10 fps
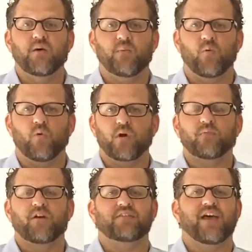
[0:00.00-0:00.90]
but
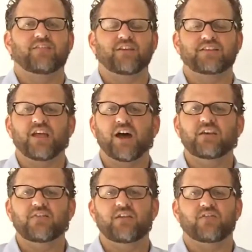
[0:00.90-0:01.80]
WordPress has a
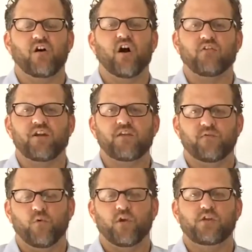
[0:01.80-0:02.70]
ton of these already
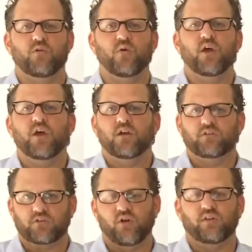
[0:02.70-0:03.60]
for you,
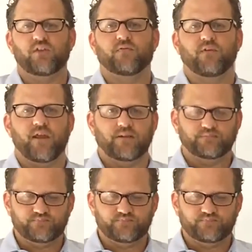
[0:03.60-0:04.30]
totally free.